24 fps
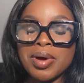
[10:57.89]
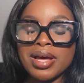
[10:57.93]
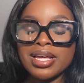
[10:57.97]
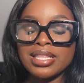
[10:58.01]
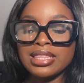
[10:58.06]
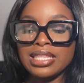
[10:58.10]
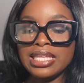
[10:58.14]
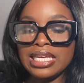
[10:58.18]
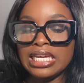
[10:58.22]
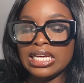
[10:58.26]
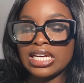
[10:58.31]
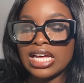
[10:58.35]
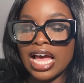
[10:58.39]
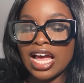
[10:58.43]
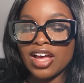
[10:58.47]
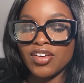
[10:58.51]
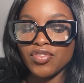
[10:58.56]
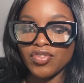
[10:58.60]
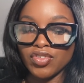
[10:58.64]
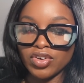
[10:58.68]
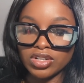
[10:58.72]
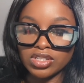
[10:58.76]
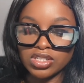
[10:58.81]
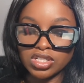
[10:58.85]
I think I
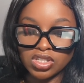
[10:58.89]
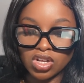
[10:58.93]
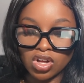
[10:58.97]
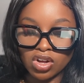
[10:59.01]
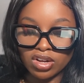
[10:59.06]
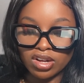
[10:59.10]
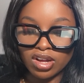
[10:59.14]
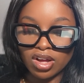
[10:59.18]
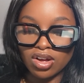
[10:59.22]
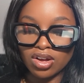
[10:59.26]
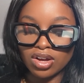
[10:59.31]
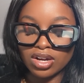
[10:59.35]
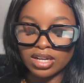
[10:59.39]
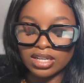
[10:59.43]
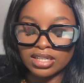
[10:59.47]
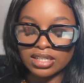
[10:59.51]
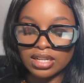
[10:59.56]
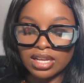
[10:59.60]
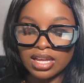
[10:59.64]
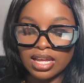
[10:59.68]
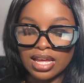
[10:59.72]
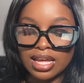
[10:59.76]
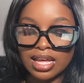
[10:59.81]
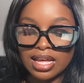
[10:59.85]
first saw it on
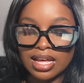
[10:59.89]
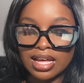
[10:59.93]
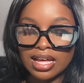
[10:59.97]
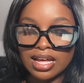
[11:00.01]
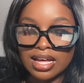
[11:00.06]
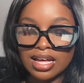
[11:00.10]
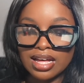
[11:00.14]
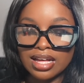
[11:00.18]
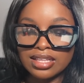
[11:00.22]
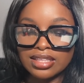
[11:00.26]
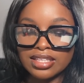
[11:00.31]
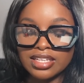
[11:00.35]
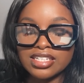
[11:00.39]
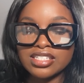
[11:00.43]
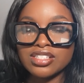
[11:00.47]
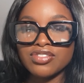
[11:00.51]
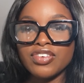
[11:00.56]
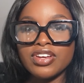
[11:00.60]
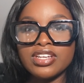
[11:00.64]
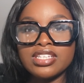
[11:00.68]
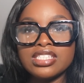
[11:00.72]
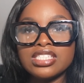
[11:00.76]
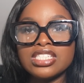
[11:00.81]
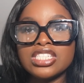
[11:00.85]
Aaliyah's
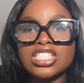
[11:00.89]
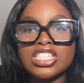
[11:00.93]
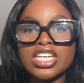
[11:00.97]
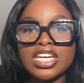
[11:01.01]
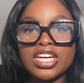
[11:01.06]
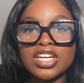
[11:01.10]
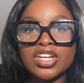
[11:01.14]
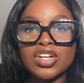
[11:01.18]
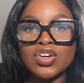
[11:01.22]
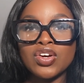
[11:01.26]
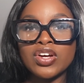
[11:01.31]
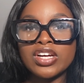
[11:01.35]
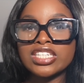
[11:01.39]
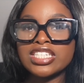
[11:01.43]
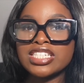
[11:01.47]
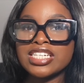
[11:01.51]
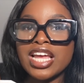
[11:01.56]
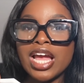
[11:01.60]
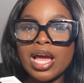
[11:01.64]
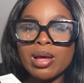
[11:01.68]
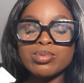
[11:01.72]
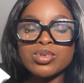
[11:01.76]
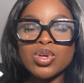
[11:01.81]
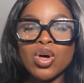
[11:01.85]
Faces channel and she
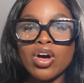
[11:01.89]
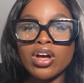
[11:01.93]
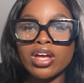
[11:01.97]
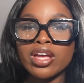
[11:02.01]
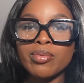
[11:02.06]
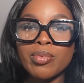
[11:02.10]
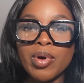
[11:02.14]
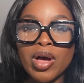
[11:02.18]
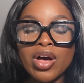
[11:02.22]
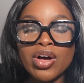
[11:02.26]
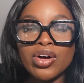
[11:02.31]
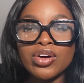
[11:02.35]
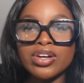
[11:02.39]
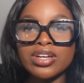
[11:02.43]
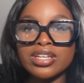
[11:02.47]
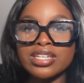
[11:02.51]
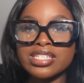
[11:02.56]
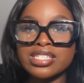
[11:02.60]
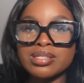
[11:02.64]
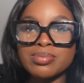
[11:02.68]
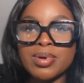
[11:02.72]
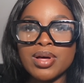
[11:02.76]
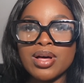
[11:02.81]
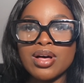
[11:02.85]
kept talking about how good it
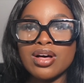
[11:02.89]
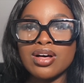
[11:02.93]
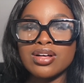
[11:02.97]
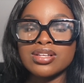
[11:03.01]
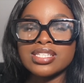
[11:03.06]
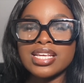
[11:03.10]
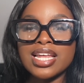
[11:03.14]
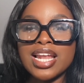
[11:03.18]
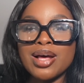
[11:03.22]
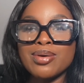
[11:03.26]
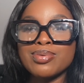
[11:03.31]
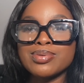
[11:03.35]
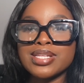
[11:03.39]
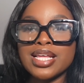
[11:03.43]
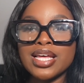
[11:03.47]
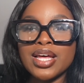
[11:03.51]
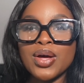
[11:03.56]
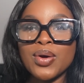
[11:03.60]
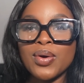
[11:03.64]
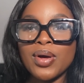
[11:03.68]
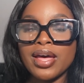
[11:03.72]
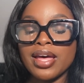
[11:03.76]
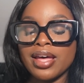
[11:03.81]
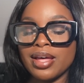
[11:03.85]
smells, and I was like,
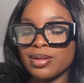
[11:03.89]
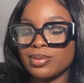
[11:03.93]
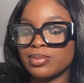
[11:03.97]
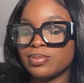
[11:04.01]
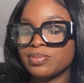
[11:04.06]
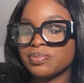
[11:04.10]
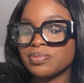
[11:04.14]
okay.